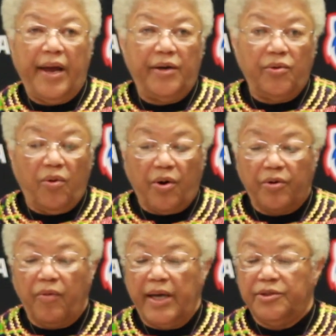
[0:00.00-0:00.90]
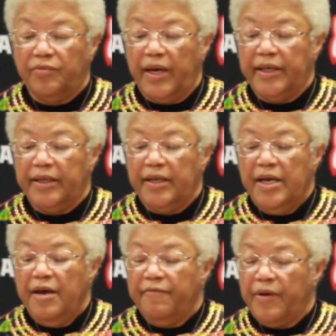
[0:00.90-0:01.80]
and or
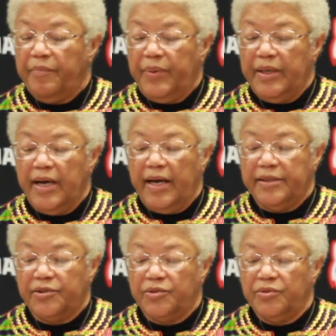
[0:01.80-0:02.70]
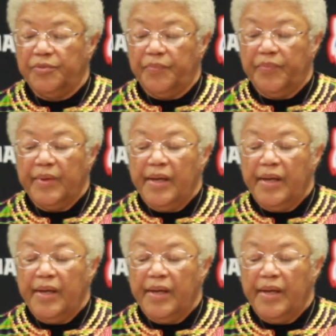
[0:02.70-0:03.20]
graduated from Peake High School.